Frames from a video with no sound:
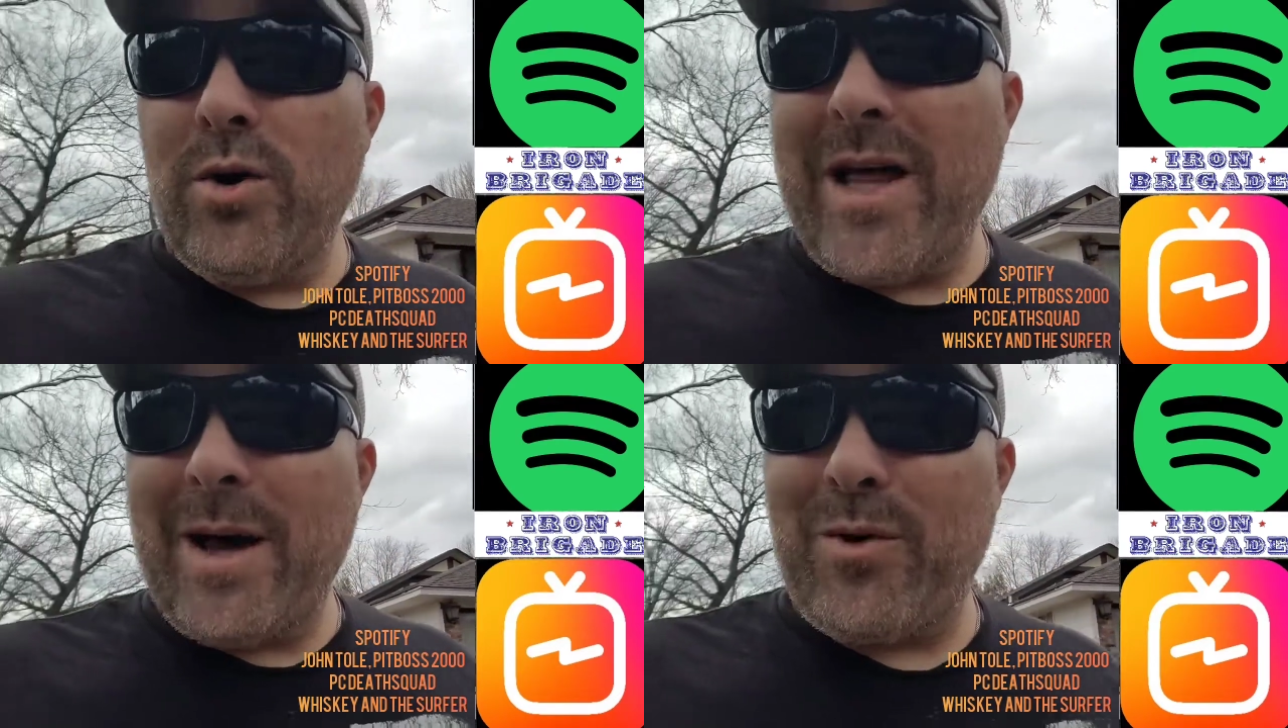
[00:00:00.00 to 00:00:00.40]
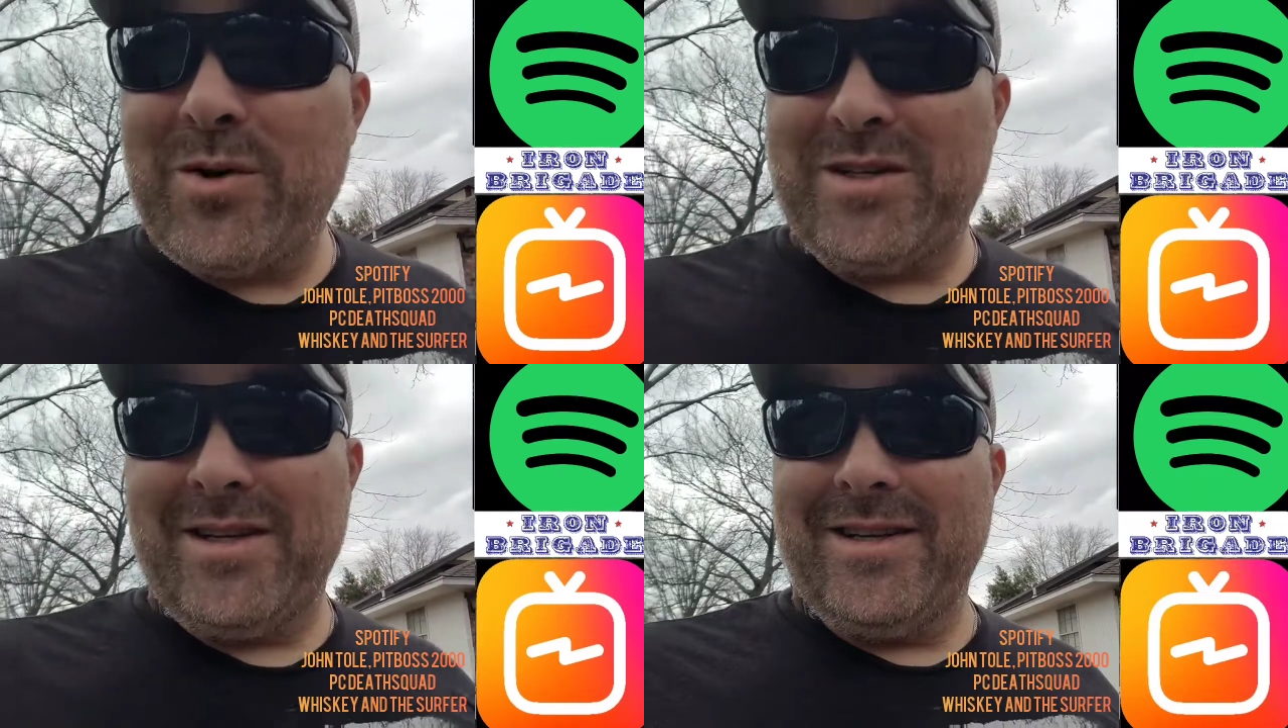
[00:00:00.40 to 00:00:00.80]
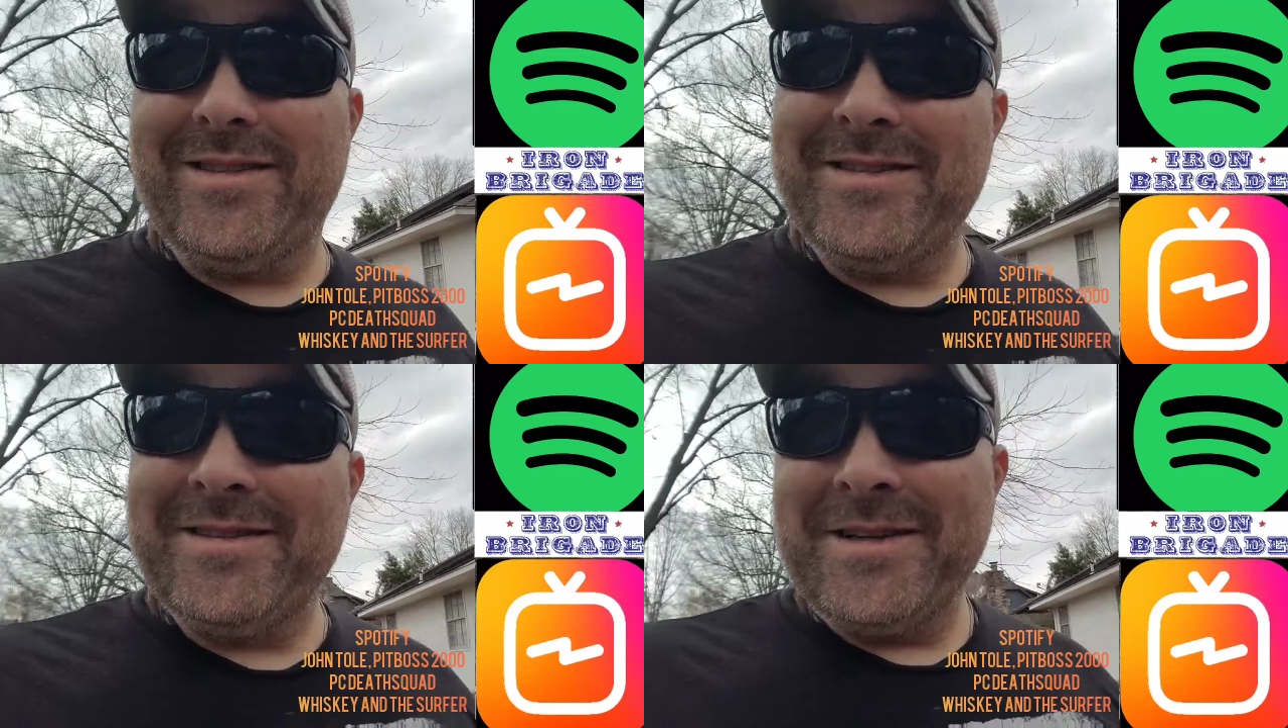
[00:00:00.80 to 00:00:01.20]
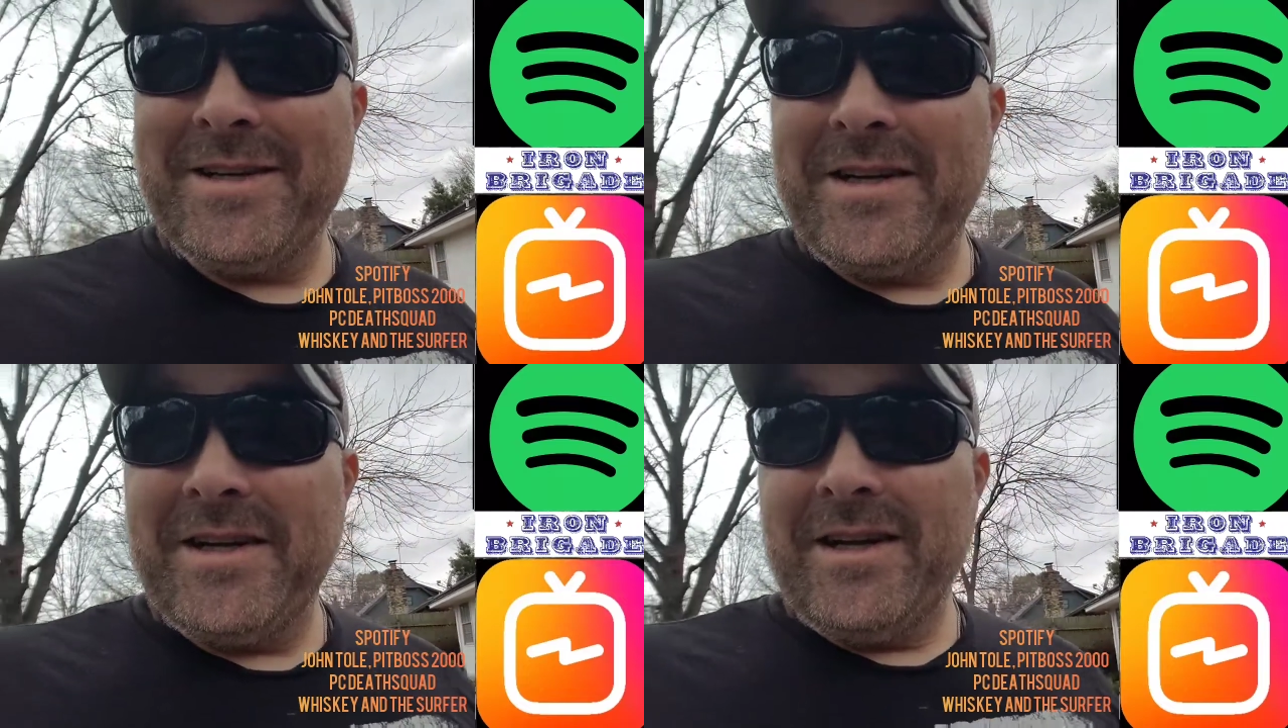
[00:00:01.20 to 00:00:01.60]
know who that person is.
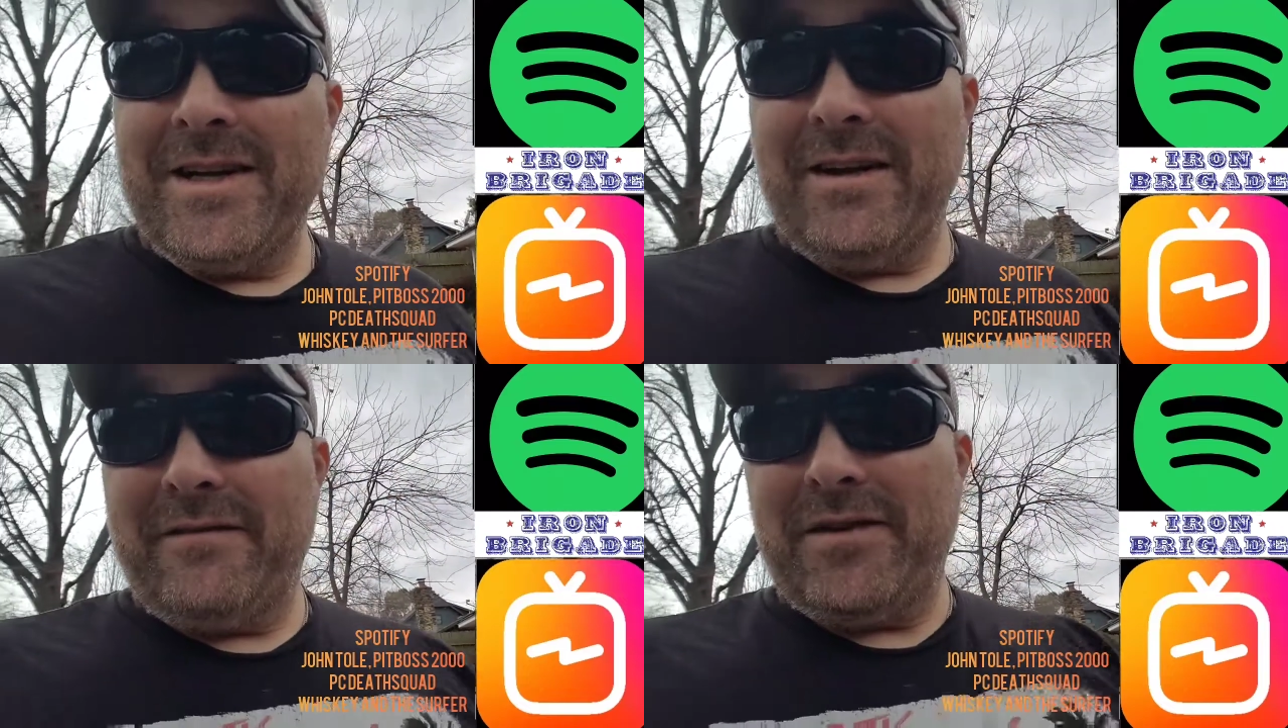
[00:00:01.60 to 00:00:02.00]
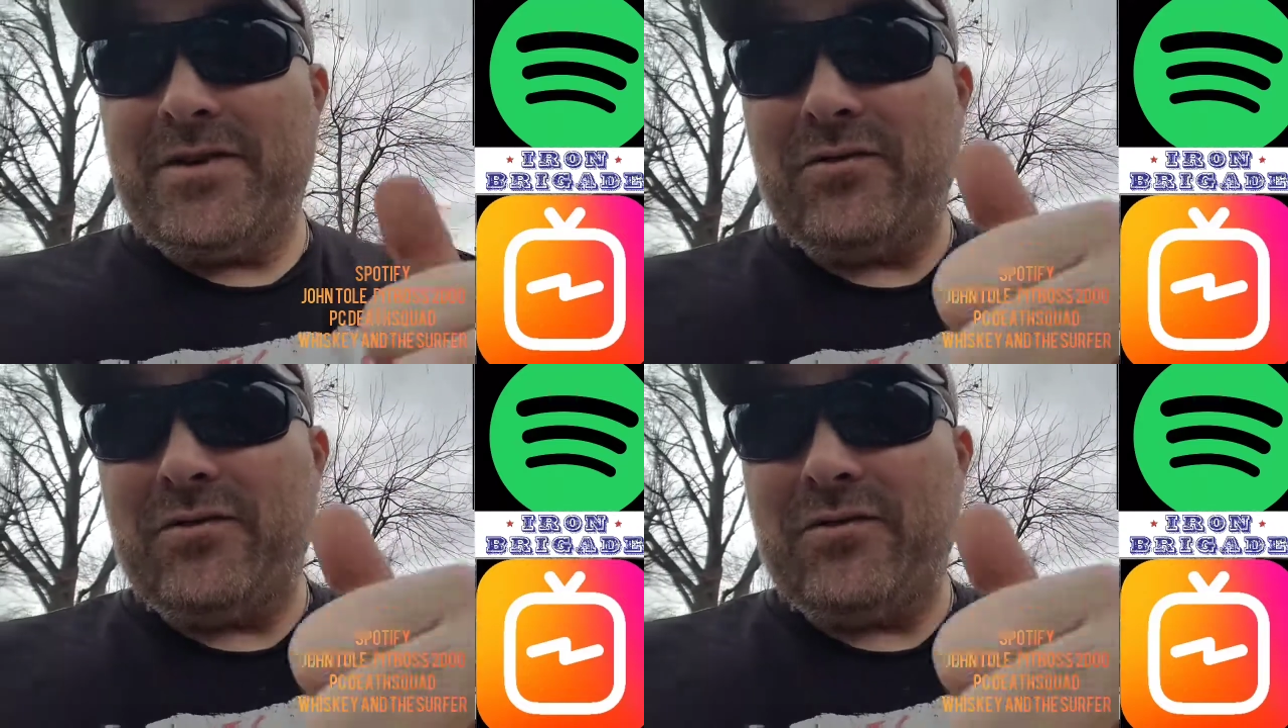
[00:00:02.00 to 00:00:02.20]
And if